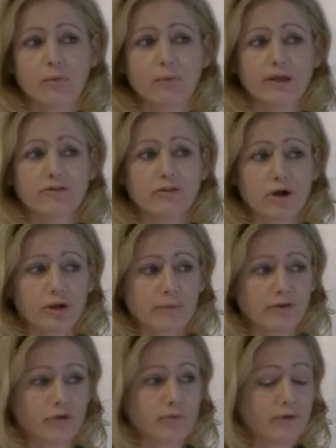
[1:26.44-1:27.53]
We talk
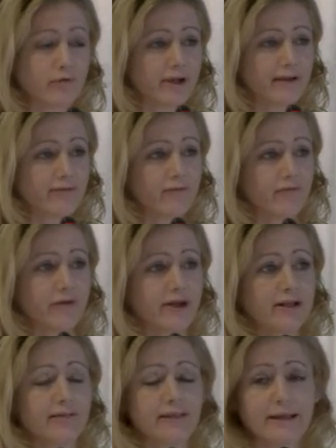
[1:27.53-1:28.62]
about human rights and
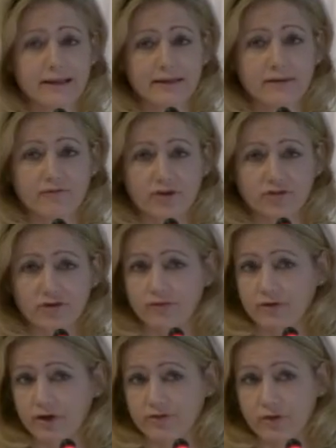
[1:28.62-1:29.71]
fighting the illegal fishing,
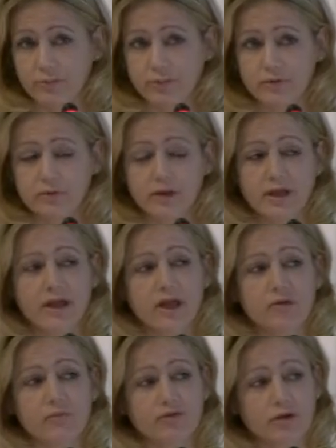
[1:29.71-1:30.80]
for example.
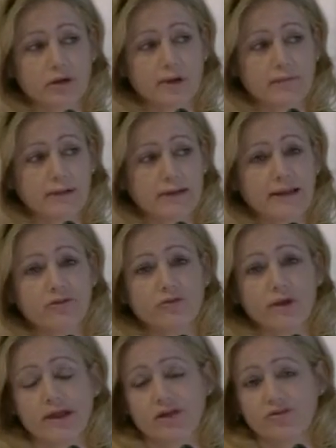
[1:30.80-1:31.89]
We talk about the link
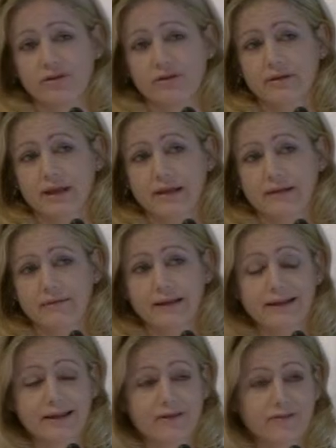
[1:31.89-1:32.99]
to energy and the
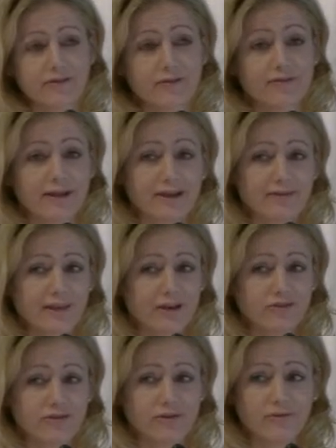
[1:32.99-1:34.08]
link to
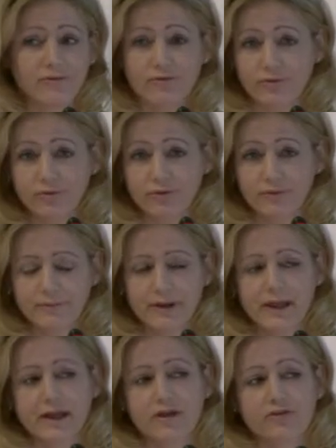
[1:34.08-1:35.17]
sanitation and food.
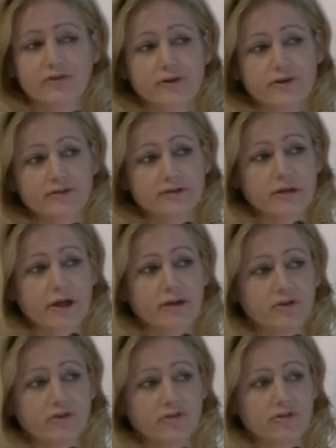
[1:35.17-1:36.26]
So there is a lot of
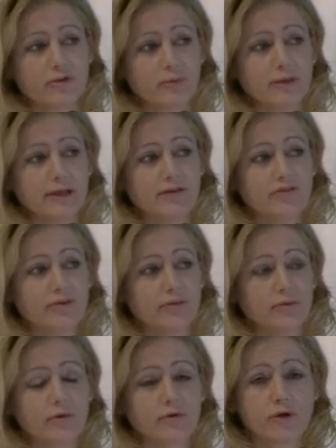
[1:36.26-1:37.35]
issues that we need
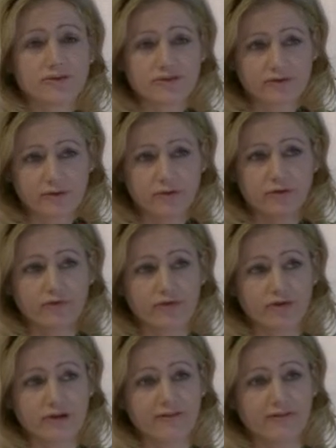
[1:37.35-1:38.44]
to cross
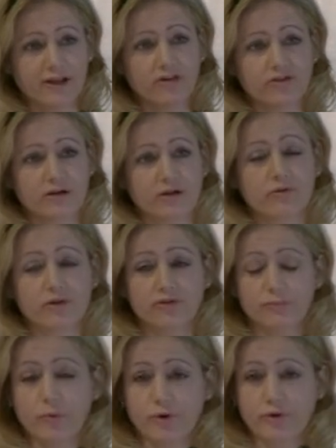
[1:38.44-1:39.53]
fertilization and
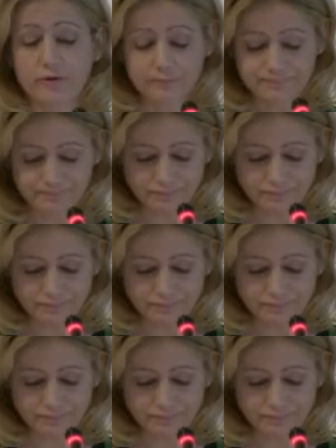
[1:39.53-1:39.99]
cross border.